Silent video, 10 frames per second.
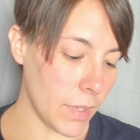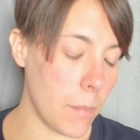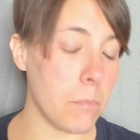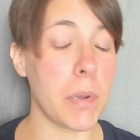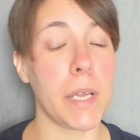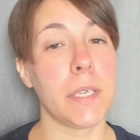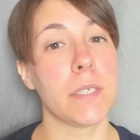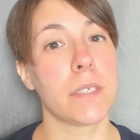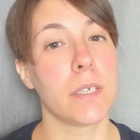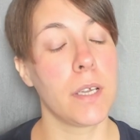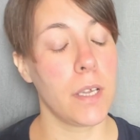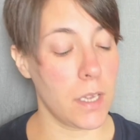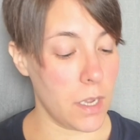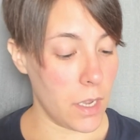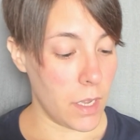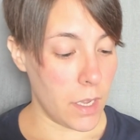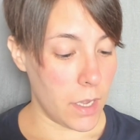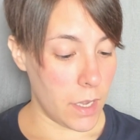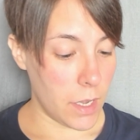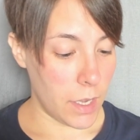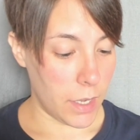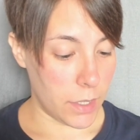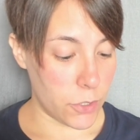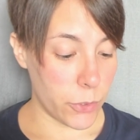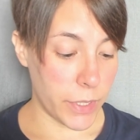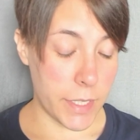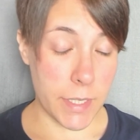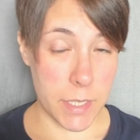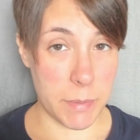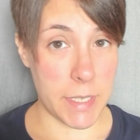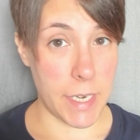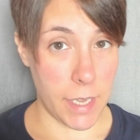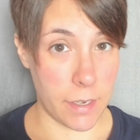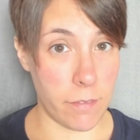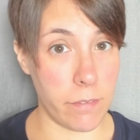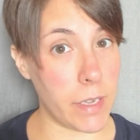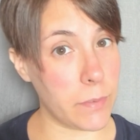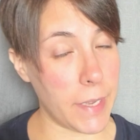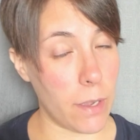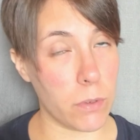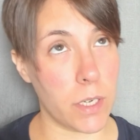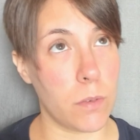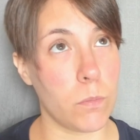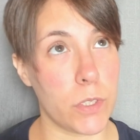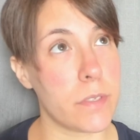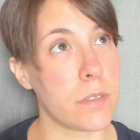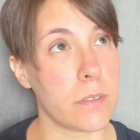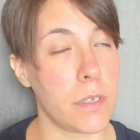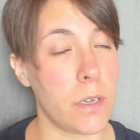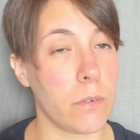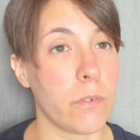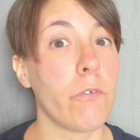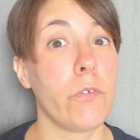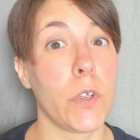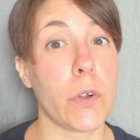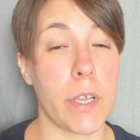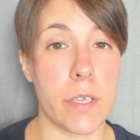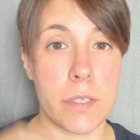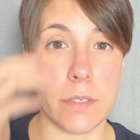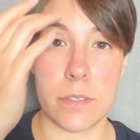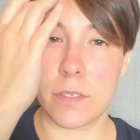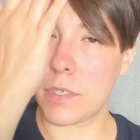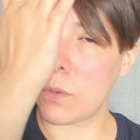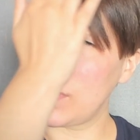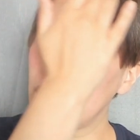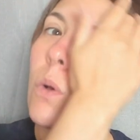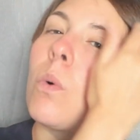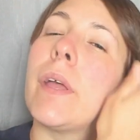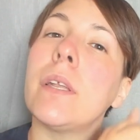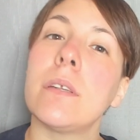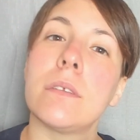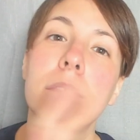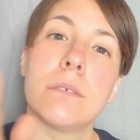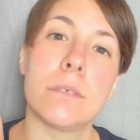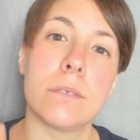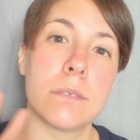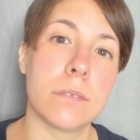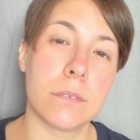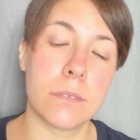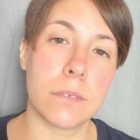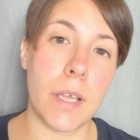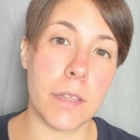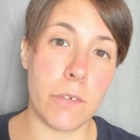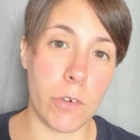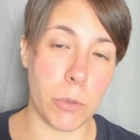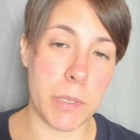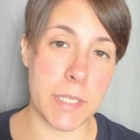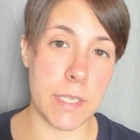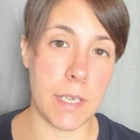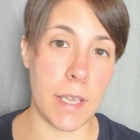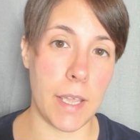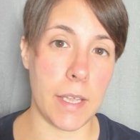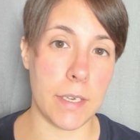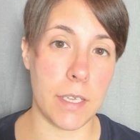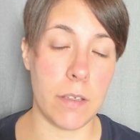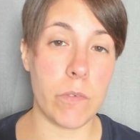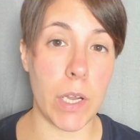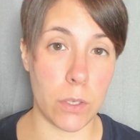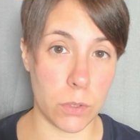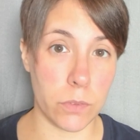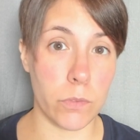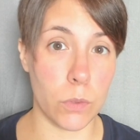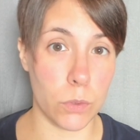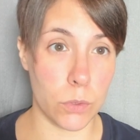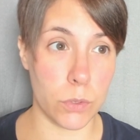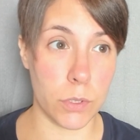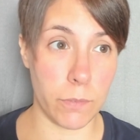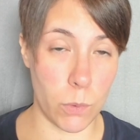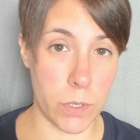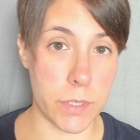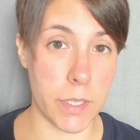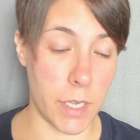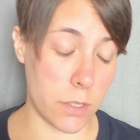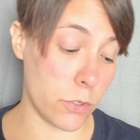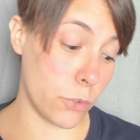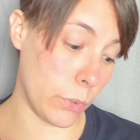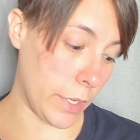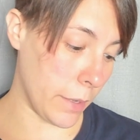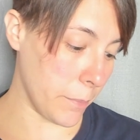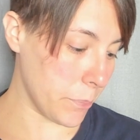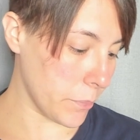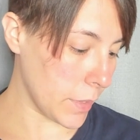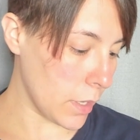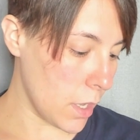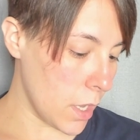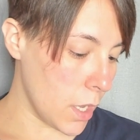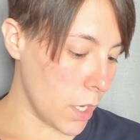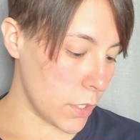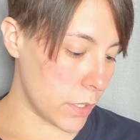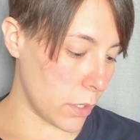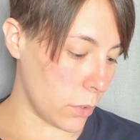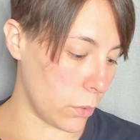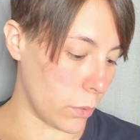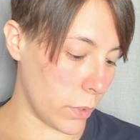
but uh, Julia's husband Ned found out and was, you know, furious, so he quit at the pharmacy and he filed for divorce against Julia. So